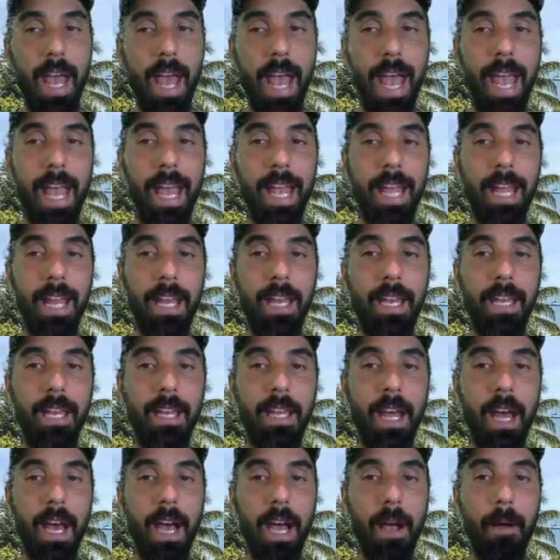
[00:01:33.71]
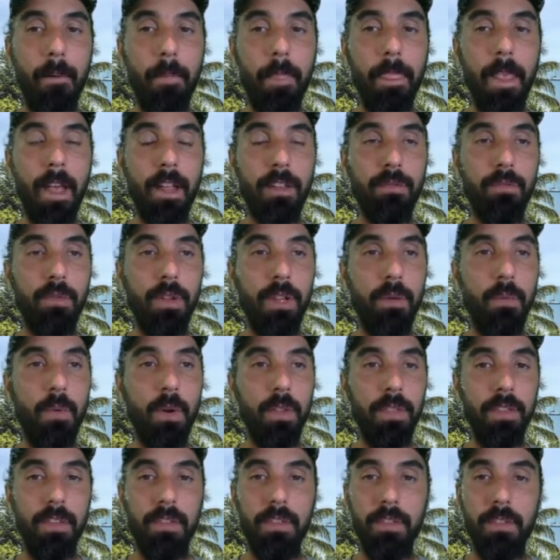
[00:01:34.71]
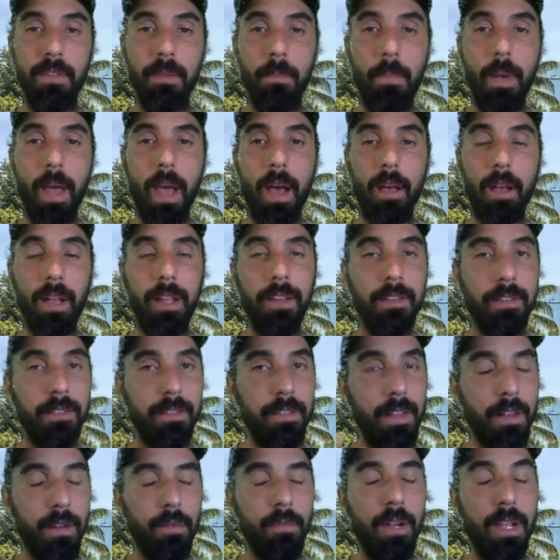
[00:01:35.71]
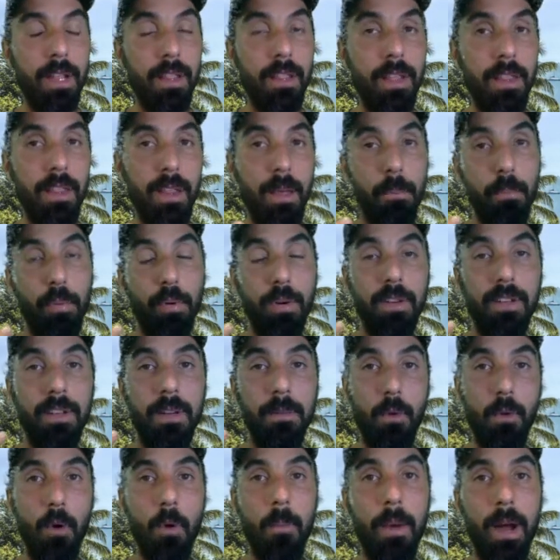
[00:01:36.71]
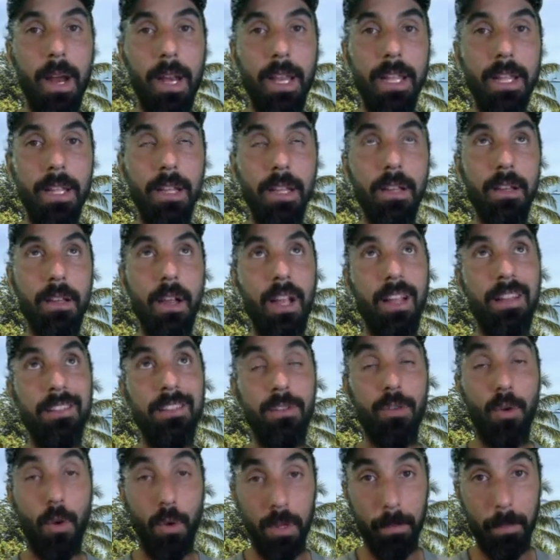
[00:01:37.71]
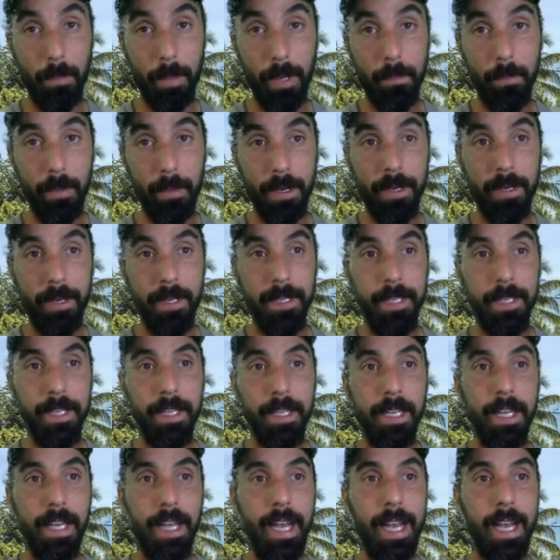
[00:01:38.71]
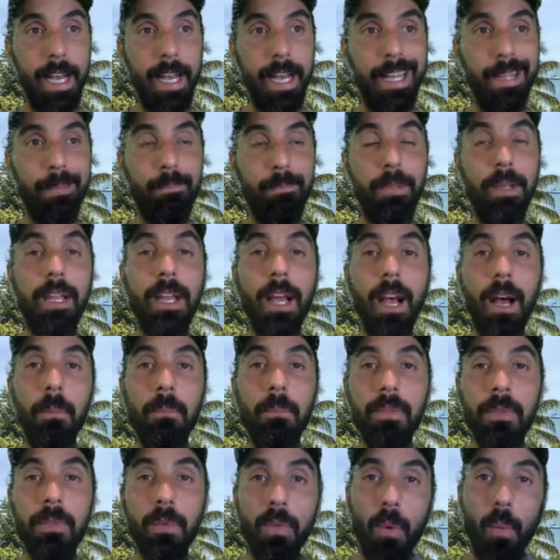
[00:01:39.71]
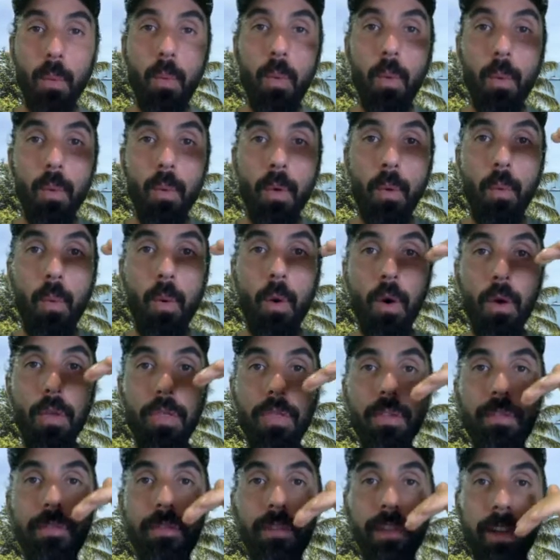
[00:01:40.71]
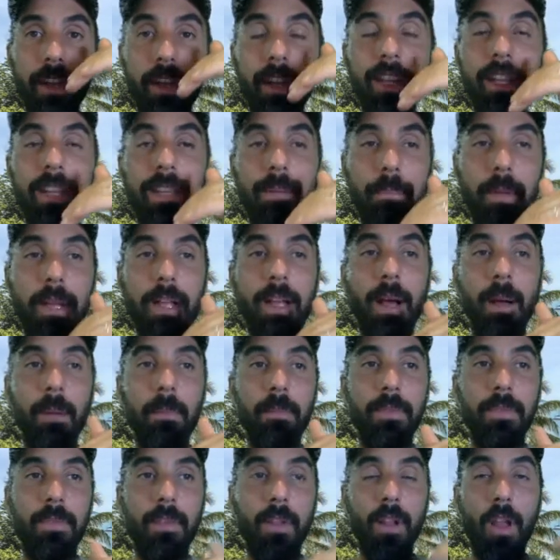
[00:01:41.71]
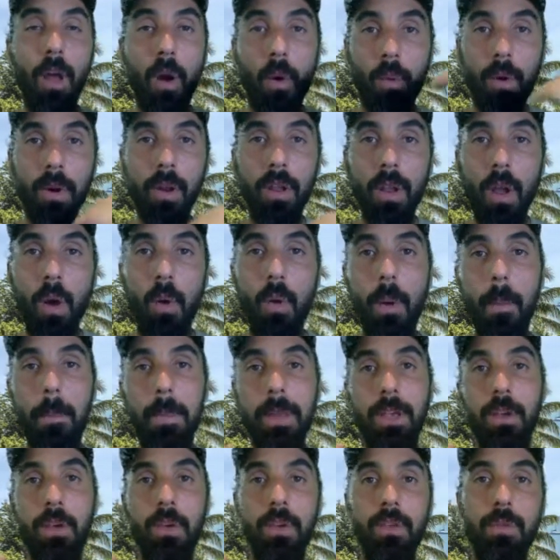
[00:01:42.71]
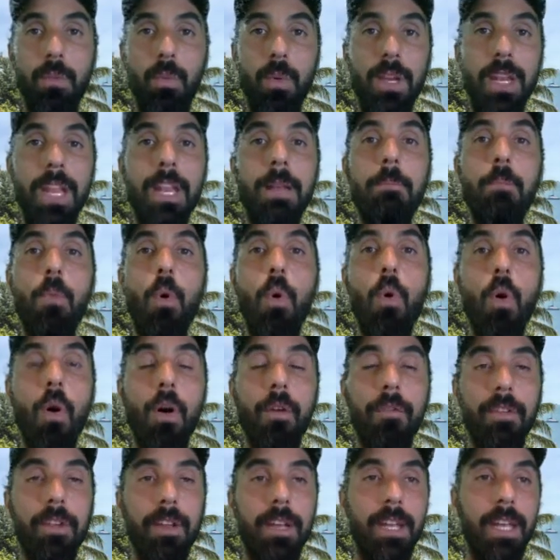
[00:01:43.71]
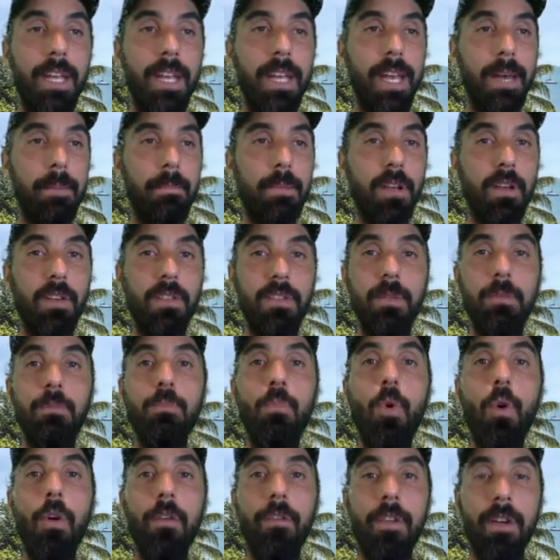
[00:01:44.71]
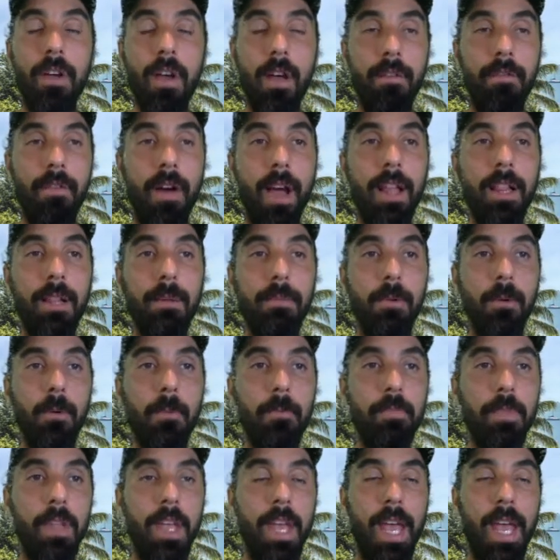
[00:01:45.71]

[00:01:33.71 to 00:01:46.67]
And that's really what this is about. Considering that they're printing more money, like it's toilet paper, it becomes the worth of it becomes lower and lower because we need more of it because there's more of it available.